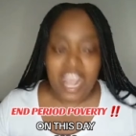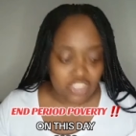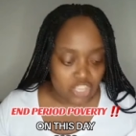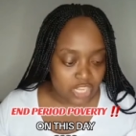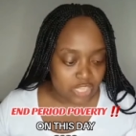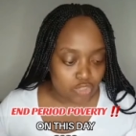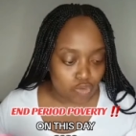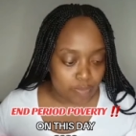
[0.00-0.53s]

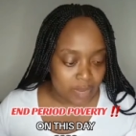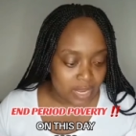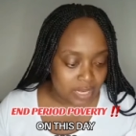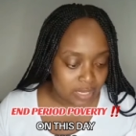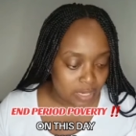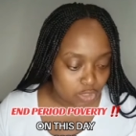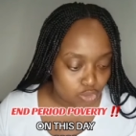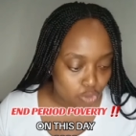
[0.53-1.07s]
Actually, it's,
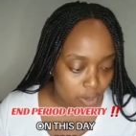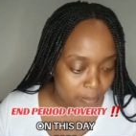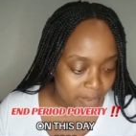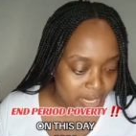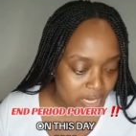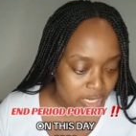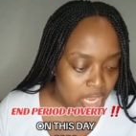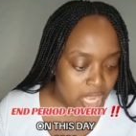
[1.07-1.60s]
it's
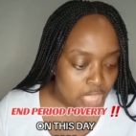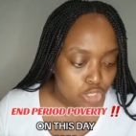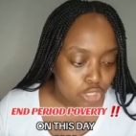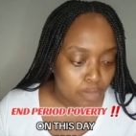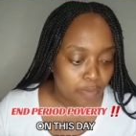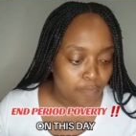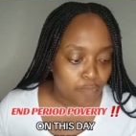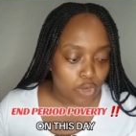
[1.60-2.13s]
recommended
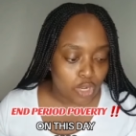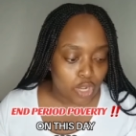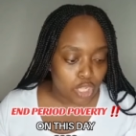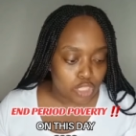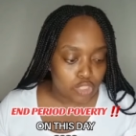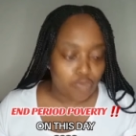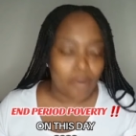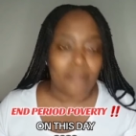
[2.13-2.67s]
suitable for
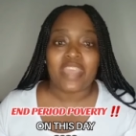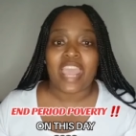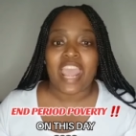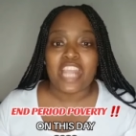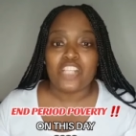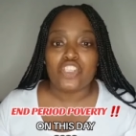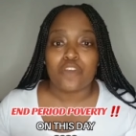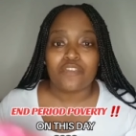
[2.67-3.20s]
girls from the
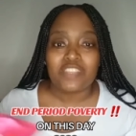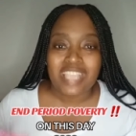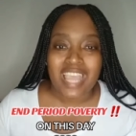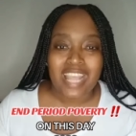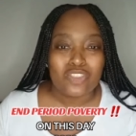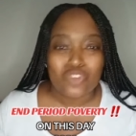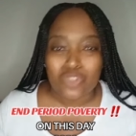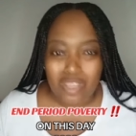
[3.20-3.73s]
age of
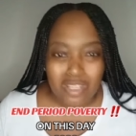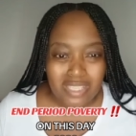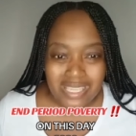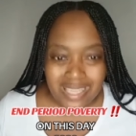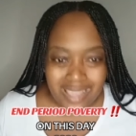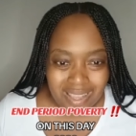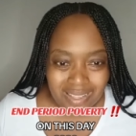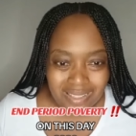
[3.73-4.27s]
10 to
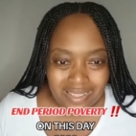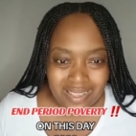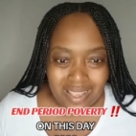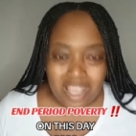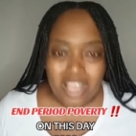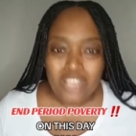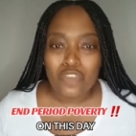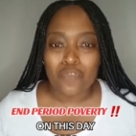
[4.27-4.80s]
30 years.
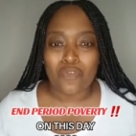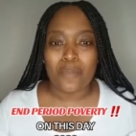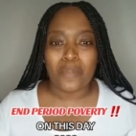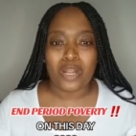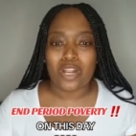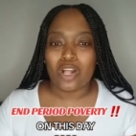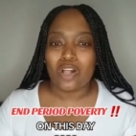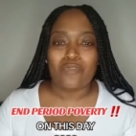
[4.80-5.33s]
So
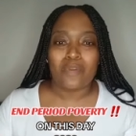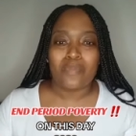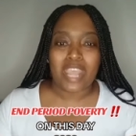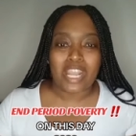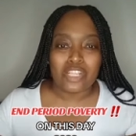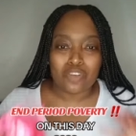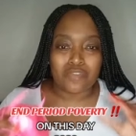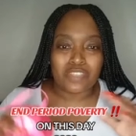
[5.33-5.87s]
from a girl from
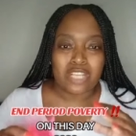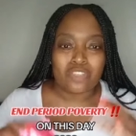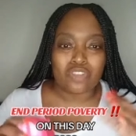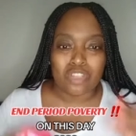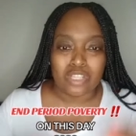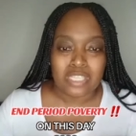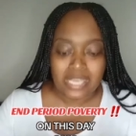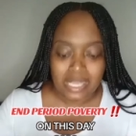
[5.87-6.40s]
the age of 10
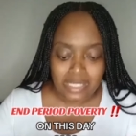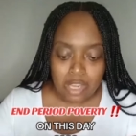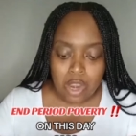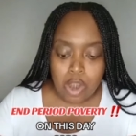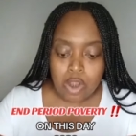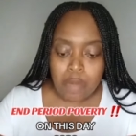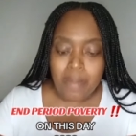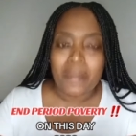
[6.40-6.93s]
to 30 years,
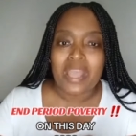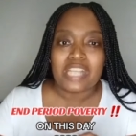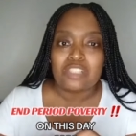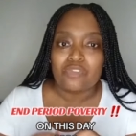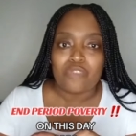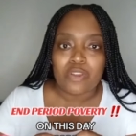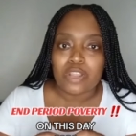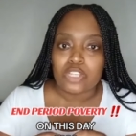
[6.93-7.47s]
remember
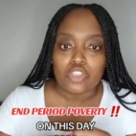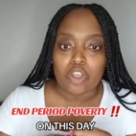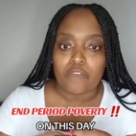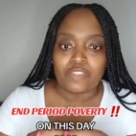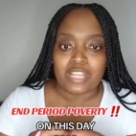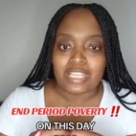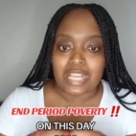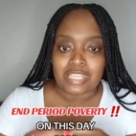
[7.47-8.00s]
it's very
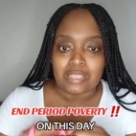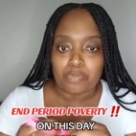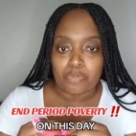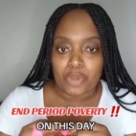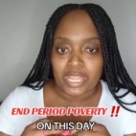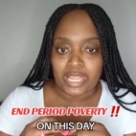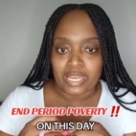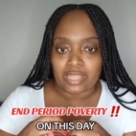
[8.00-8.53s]
soft, it
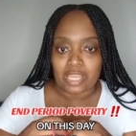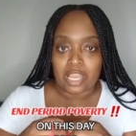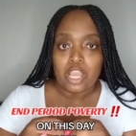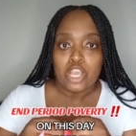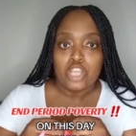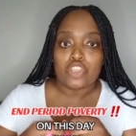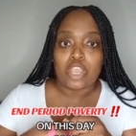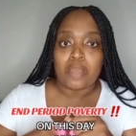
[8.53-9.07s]
doesn't break anything.
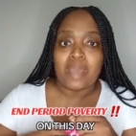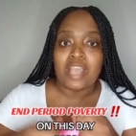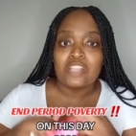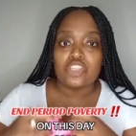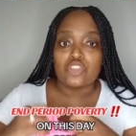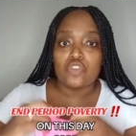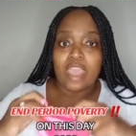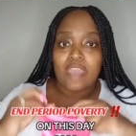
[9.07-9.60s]
So
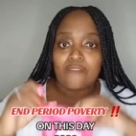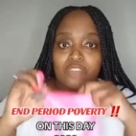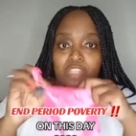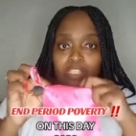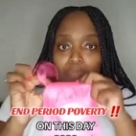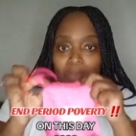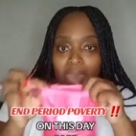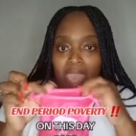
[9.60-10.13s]
imagine you have
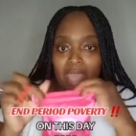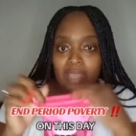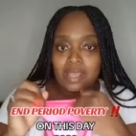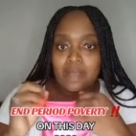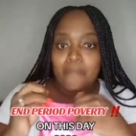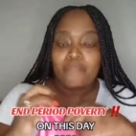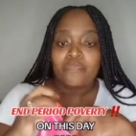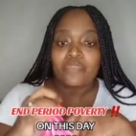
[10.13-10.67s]
this bag
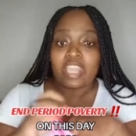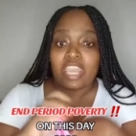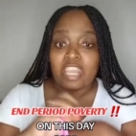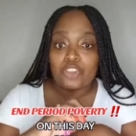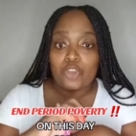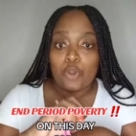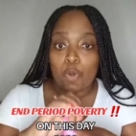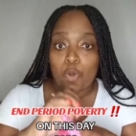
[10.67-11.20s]

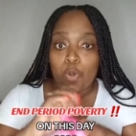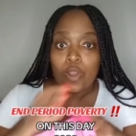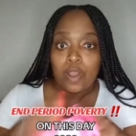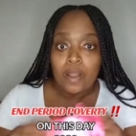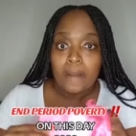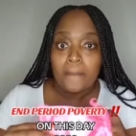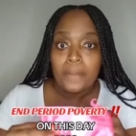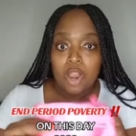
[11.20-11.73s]
in your
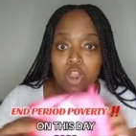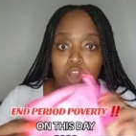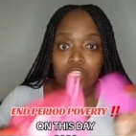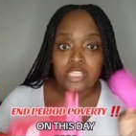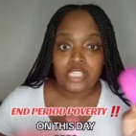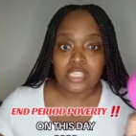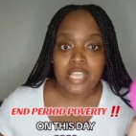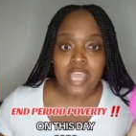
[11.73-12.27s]

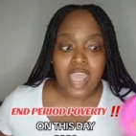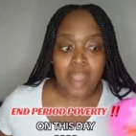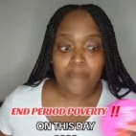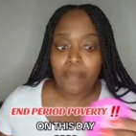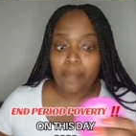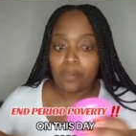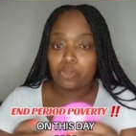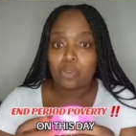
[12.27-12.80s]
purse
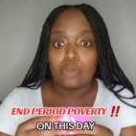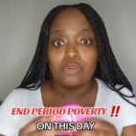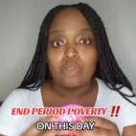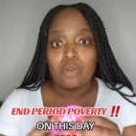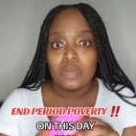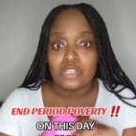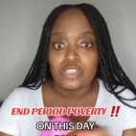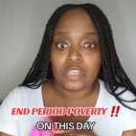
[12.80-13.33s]
and people
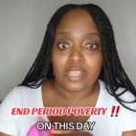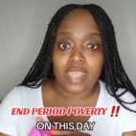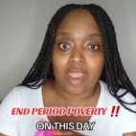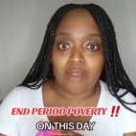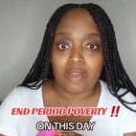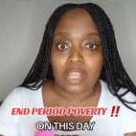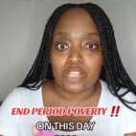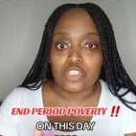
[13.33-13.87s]
don't know what you're
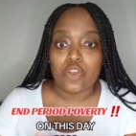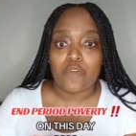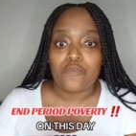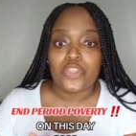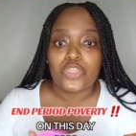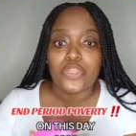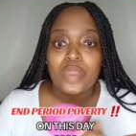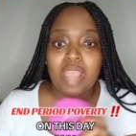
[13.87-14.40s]
carrying. So
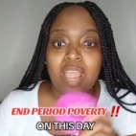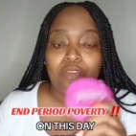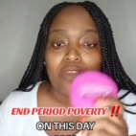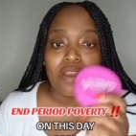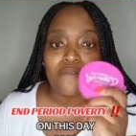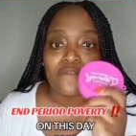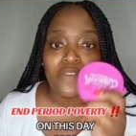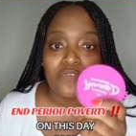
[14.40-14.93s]
for
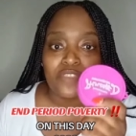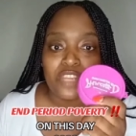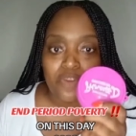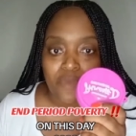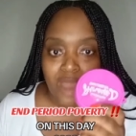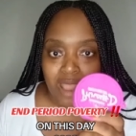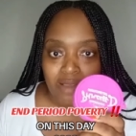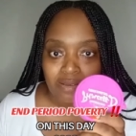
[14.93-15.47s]

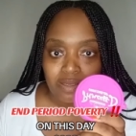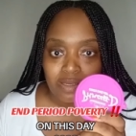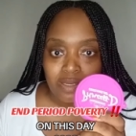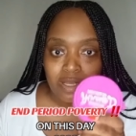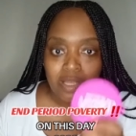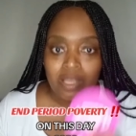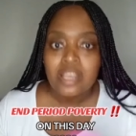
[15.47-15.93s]
350 Rand,